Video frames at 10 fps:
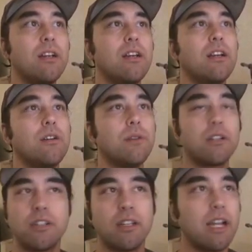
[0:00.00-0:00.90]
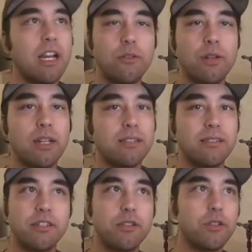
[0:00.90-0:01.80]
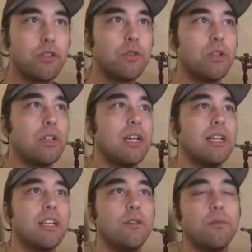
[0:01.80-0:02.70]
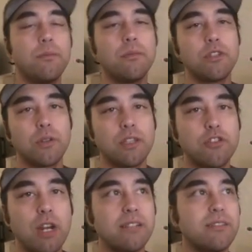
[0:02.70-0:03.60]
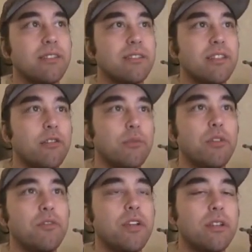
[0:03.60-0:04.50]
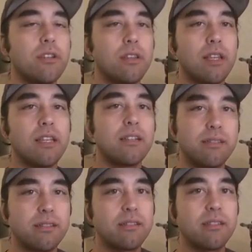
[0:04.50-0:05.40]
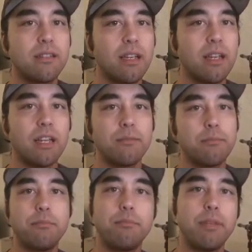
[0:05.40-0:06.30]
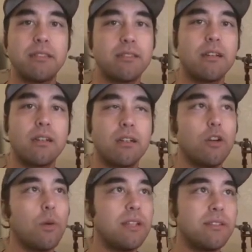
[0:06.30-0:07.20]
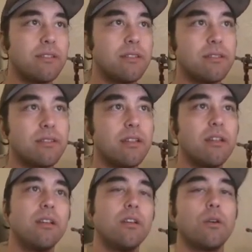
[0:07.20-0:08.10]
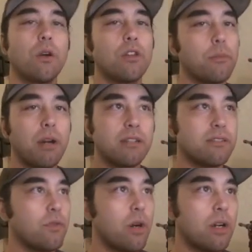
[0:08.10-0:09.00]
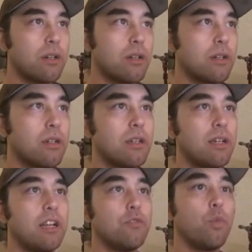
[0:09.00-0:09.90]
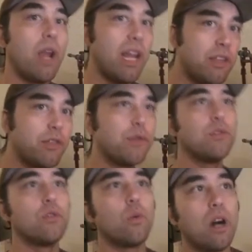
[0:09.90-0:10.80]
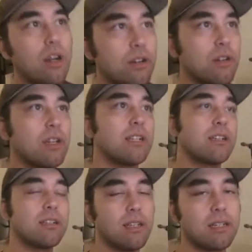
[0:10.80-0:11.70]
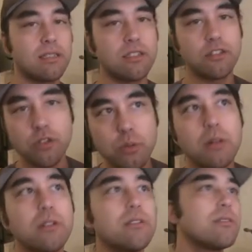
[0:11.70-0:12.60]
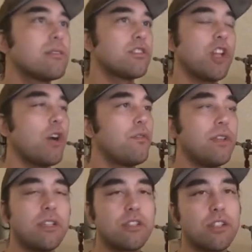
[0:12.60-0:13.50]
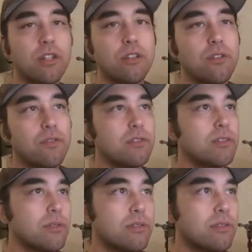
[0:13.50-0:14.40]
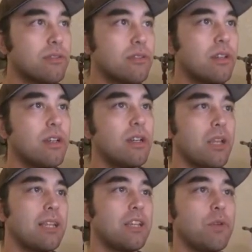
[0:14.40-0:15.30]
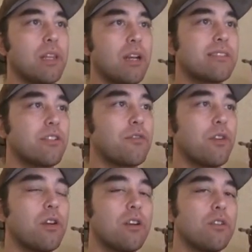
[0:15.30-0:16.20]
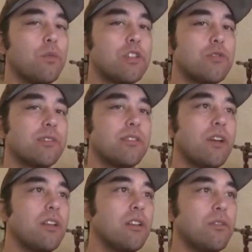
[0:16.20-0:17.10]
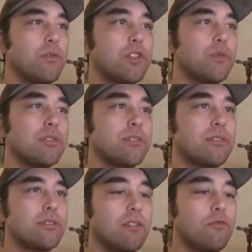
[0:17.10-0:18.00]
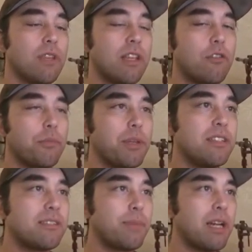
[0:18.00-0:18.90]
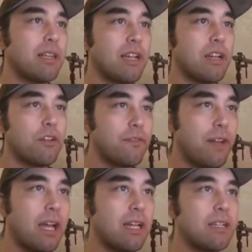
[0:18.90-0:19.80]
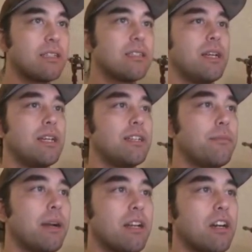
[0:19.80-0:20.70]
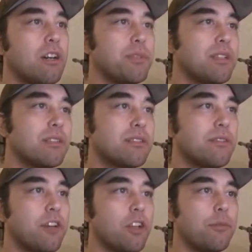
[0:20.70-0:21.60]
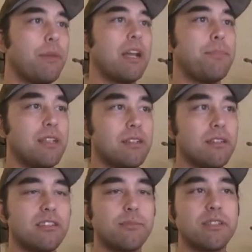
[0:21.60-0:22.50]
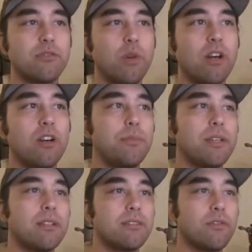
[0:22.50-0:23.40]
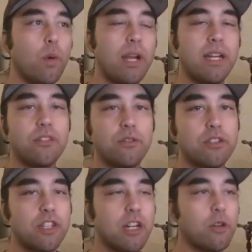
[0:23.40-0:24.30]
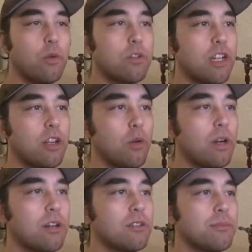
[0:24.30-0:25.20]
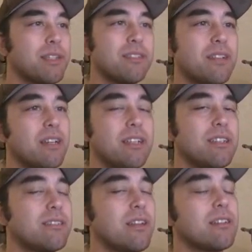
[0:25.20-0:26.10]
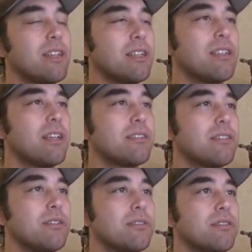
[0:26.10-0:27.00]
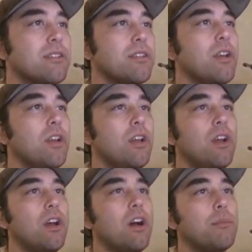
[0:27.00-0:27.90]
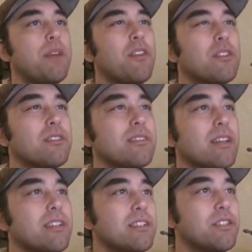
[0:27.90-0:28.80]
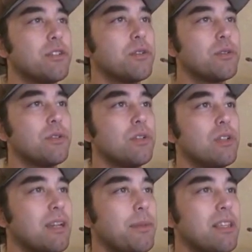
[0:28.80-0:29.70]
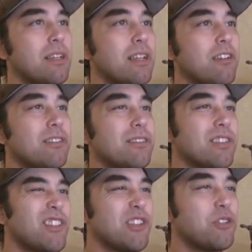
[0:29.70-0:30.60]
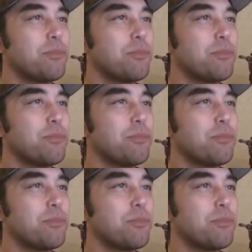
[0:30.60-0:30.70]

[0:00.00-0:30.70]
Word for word: uh, hunting and gathering as they do and then during the dry season they would move to lakes and base, uh, oases or other bodies of water and wade through the water and collecting tubers, shellfish, and other food sources. And then we lost our fur, which was developed, which was later replaced by a layer of fat, and it might have helped us develop bipedalism as well because of wading through the shallow, shallow water. But this idea is not taking that seriously. Um, I've heard this idea too. I mean, it carries a little